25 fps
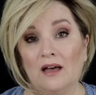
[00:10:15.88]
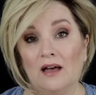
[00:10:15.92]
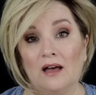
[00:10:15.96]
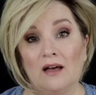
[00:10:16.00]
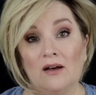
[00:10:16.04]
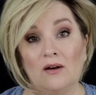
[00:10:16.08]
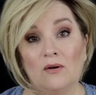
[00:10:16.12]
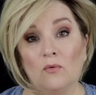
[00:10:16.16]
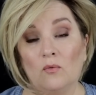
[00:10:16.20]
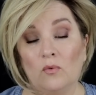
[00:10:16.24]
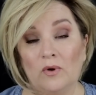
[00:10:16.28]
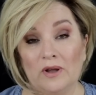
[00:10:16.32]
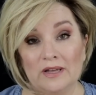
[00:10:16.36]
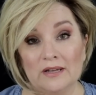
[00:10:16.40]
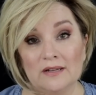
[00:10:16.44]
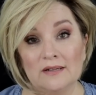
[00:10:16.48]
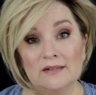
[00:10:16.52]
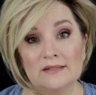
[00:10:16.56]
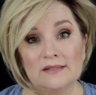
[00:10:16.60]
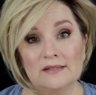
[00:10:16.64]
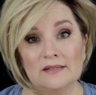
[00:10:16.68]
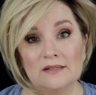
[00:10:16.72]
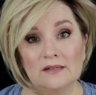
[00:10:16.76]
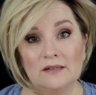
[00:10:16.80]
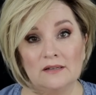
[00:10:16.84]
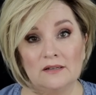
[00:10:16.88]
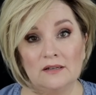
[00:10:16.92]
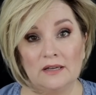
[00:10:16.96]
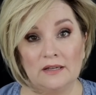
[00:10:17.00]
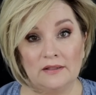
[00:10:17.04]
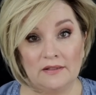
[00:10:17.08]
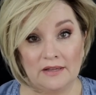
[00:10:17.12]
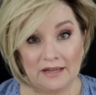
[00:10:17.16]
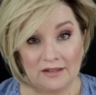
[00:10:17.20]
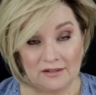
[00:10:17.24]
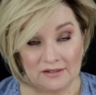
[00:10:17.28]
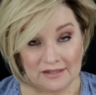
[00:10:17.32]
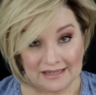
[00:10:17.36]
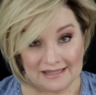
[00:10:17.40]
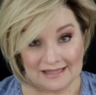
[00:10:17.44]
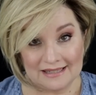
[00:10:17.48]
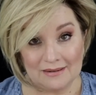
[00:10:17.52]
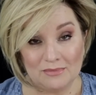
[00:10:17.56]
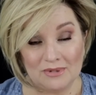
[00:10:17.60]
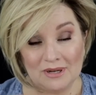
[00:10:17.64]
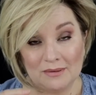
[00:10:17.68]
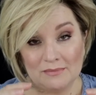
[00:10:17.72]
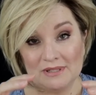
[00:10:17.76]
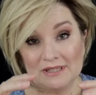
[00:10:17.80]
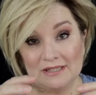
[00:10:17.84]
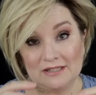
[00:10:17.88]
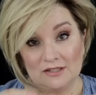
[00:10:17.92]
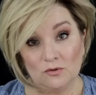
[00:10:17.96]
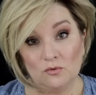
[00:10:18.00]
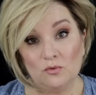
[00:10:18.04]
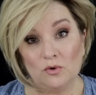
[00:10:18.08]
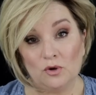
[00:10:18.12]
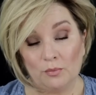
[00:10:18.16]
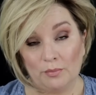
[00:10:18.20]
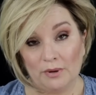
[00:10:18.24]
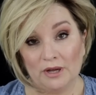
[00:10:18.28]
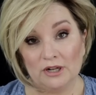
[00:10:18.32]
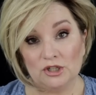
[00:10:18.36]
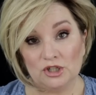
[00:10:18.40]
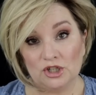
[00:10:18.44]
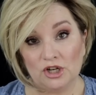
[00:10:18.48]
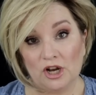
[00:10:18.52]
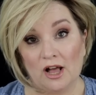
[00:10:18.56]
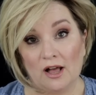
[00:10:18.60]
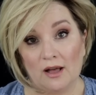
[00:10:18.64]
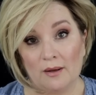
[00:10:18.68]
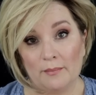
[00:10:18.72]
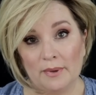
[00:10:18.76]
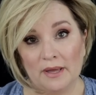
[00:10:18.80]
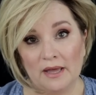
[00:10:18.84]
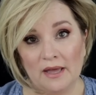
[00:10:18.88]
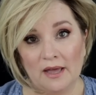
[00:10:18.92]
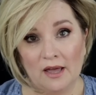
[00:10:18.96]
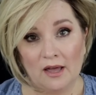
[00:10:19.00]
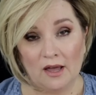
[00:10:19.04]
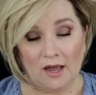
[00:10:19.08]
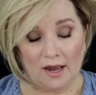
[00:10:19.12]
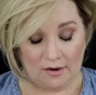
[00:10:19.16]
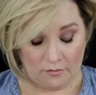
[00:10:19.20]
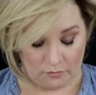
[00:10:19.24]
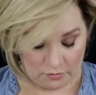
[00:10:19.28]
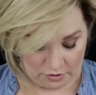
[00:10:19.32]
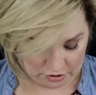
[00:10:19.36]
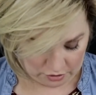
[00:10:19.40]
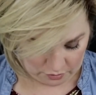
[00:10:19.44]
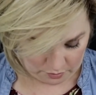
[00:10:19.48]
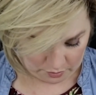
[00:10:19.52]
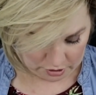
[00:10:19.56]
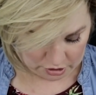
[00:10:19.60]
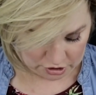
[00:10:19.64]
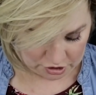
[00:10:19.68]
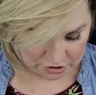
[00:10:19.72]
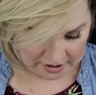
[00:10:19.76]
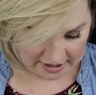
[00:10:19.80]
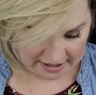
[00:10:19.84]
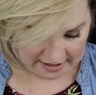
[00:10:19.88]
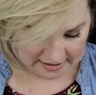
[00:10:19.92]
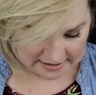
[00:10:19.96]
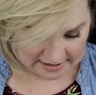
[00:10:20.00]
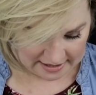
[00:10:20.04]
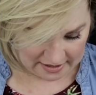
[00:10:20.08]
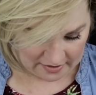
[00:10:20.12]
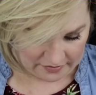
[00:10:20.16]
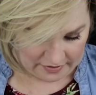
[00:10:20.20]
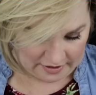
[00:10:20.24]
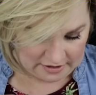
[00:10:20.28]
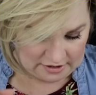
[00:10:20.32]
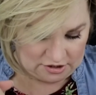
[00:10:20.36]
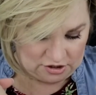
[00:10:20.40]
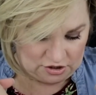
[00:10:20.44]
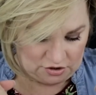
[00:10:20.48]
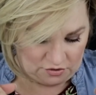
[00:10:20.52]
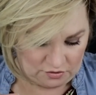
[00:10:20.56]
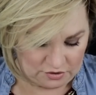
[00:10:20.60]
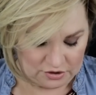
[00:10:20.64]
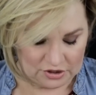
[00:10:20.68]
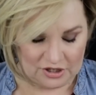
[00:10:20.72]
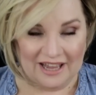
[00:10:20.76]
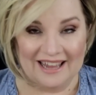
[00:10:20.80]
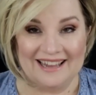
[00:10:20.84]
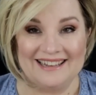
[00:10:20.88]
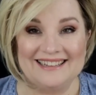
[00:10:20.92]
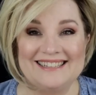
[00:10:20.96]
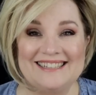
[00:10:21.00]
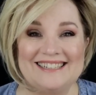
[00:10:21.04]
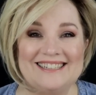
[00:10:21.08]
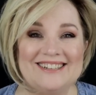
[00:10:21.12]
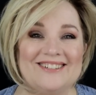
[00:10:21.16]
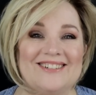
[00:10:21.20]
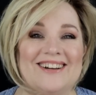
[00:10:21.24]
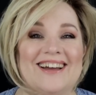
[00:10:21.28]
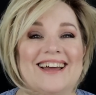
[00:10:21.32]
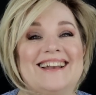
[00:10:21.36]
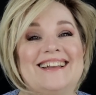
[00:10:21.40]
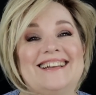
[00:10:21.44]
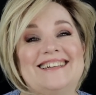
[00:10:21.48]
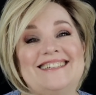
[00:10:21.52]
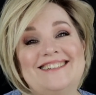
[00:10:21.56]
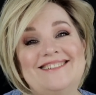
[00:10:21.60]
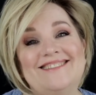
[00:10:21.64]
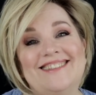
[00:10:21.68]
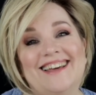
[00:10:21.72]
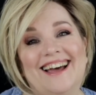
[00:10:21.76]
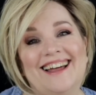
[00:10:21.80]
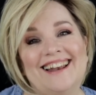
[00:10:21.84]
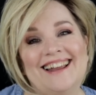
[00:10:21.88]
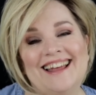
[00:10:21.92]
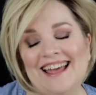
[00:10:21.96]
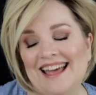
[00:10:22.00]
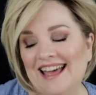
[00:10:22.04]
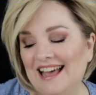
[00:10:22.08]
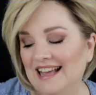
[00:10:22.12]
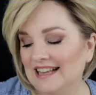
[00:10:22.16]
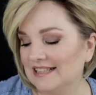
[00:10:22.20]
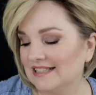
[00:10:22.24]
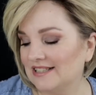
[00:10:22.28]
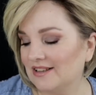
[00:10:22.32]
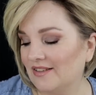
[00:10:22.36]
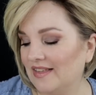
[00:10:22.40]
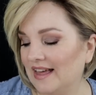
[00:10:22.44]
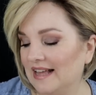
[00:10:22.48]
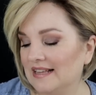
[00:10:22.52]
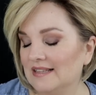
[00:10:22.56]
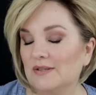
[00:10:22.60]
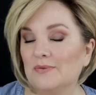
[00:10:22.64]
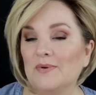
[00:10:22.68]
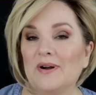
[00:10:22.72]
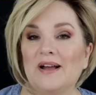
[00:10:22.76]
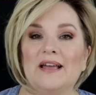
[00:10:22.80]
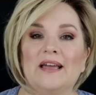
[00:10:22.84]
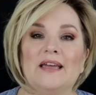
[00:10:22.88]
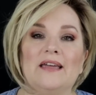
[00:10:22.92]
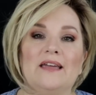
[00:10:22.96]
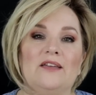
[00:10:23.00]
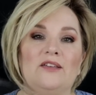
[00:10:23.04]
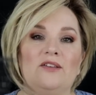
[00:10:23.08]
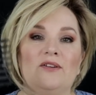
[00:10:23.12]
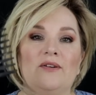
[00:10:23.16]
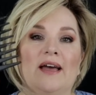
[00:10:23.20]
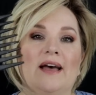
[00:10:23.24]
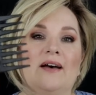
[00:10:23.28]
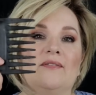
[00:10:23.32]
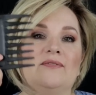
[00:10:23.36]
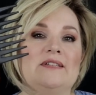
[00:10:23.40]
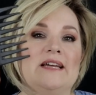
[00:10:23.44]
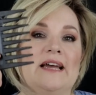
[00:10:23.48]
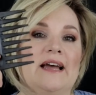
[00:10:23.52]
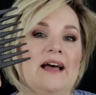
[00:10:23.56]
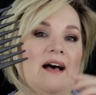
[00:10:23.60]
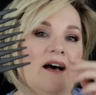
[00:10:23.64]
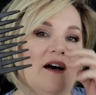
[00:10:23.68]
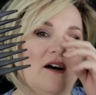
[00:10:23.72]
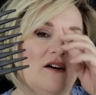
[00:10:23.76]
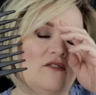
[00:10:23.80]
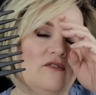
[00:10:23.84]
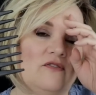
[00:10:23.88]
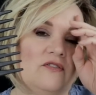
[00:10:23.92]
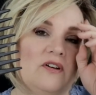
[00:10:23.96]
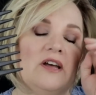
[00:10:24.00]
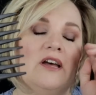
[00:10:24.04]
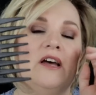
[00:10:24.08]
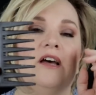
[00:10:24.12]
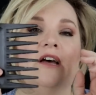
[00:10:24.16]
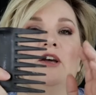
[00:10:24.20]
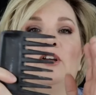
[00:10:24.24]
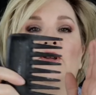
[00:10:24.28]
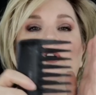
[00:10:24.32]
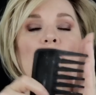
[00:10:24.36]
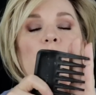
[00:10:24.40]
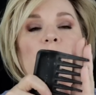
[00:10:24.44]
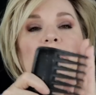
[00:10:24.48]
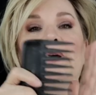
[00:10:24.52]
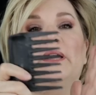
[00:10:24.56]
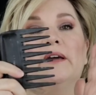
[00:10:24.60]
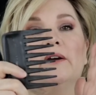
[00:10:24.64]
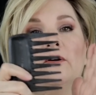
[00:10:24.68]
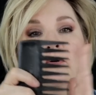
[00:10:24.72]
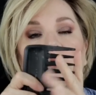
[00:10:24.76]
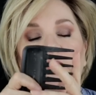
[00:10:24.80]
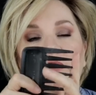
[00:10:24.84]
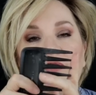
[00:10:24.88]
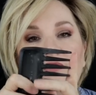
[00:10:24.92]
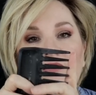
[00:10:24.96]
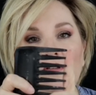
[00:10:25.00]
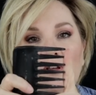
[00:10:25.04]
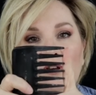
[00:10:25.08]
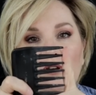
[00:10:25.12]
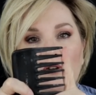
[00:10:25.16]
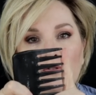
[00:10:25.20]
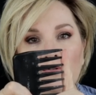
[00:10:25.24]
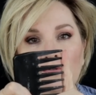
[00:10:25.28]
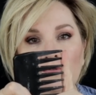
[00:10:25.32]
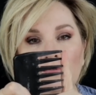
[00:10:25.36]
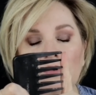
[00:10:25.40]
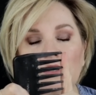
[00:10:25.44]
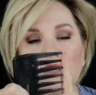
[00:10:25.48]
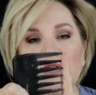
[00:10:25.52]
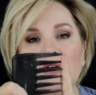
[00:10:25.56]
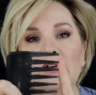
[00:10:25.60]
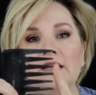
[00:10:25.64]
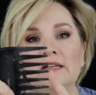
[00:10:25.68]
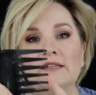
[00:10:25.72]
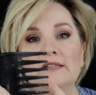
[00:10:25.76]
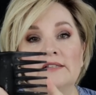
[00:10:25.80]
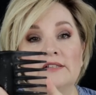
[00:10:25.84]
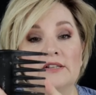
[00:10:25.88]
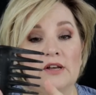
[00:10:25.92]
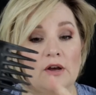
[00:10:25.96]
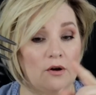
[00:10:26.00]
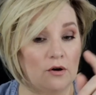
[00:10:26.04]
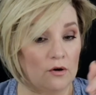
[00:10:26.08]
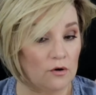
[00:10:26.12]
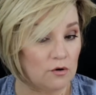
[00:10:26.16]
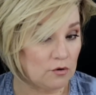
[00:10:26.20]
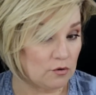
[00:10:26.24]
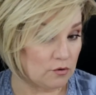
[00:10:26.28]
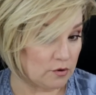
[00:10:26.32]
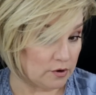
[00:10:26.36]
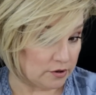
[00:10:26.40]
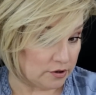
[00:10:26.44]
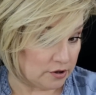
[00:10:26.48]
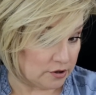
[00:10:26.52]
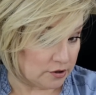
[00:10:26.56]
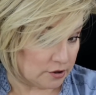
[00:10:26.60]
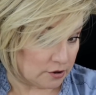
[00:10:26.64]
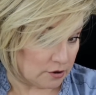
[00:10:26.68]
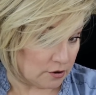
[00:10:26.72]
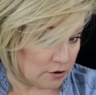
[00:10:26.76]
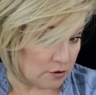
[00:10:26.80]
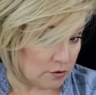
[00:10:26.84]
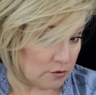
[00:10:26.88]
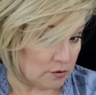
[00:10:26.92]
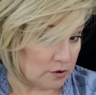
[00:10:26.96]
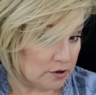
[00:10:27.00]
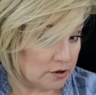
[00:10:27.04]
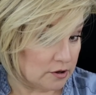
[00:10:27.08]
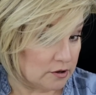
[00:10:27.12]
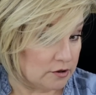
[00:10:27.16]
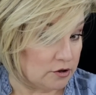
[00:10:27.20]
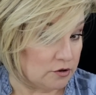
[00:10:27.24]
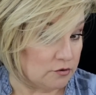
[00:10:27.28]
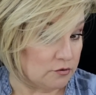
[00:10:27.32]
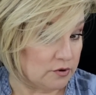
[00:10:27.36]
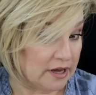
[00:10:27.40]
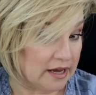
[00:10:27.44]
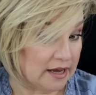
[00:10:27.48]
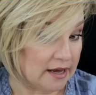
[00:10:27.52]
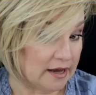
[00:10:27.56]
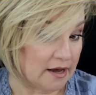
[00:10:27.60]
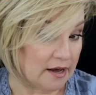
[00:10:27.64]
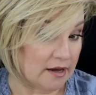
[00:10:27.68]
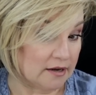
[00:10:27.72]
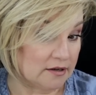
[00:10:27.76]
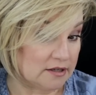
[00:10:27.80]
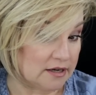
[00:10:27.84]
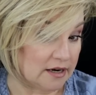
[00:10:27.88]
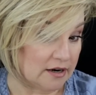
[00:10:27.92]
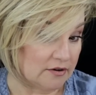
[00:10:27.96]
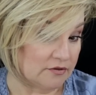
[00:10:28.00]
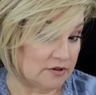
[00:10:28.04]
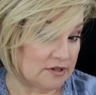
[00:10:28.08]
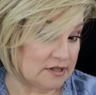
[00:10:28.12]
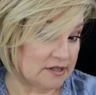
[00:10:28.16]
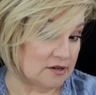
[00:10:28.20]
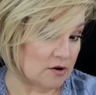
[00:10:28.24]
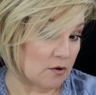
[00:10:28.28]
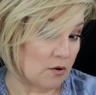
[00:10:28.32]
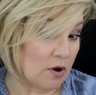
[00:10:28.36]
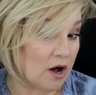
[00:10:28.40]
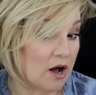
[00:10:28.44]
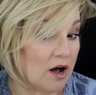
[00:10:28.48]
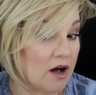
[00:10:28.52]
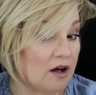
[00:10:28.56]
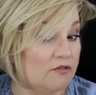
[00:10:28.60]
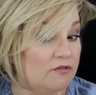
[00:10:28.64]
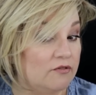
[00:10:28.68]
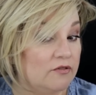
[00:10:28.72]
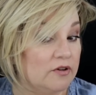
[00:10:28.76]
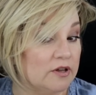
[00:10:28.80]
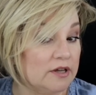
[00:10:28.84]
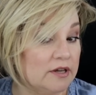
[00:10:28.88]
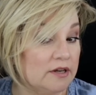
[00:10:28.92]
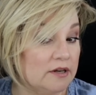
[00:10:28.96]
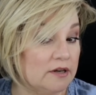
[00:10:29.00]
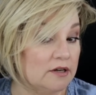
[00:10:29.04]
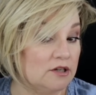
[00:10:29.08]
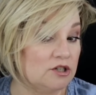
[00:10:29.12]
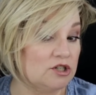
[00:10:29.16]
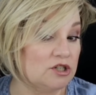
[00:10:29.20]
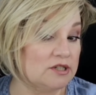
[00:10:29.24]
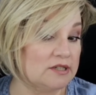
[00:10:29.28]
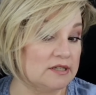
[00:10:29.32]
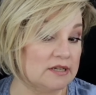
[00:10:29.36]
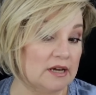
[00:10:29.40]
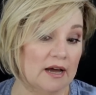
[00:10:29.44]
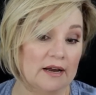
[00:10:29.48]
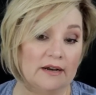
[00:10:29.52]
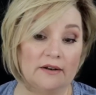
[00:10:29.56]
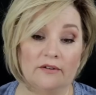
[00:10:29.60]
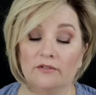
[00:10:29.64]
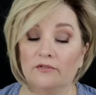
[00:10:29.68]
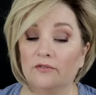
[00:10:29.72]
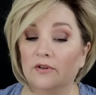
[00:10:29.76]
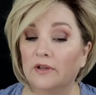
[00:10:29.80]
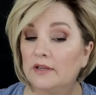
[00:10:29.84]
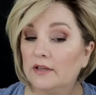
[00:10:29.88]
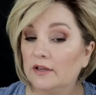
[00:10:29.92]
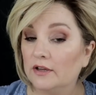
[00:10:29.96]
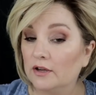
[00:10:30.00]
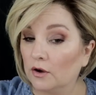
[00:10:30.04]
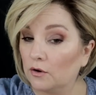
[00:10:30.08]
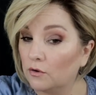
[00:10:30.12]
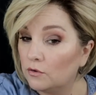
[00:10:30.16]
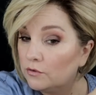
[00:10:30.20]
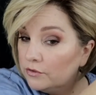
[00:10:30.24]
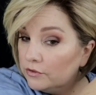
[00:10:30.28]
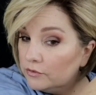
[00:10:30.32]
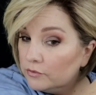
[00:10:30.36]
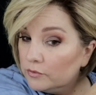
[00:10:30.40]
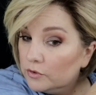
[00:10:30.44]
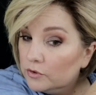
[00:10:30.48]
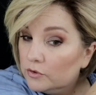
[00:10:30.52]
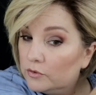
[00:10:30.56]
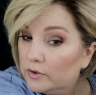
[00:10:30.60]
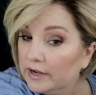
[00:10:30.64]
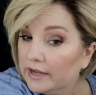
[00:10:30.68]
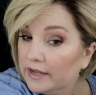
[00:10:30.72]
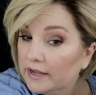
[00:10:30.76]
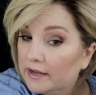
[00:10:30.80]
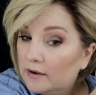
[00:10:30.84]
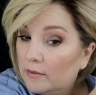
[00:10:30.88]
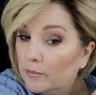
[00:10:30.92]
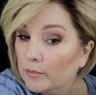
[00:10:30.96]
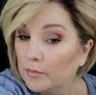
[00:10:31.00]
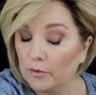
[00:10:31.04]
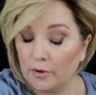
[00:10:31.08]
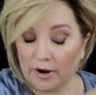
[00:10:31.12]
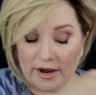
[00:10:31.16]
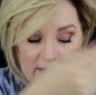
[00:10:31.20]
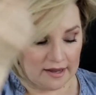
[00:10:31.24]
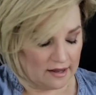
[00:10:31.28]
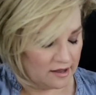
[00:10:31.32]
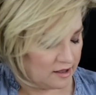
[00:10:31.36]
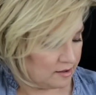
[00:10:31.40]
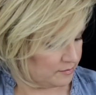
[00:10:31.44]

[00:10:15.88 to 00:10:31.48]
uh, wigs, they, they sometimes still will bunch up. And when you put your head down, they still they still kind of do that. So that's why you have to have your pick with you. So, you know, you can every so often just kind of go through it, break